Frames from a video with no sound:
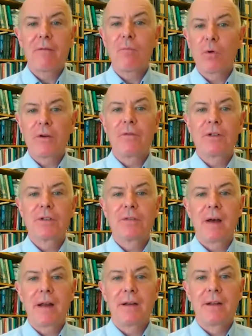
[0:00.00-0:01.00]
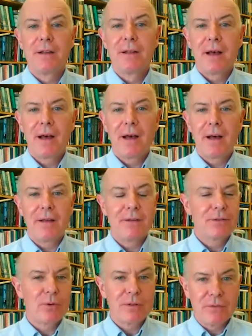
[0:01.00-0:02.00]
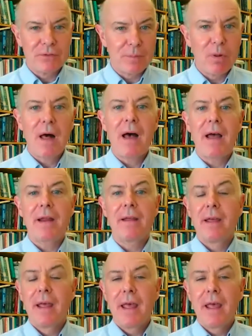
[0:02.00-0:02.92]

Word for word: a more diversified uh, source of supply.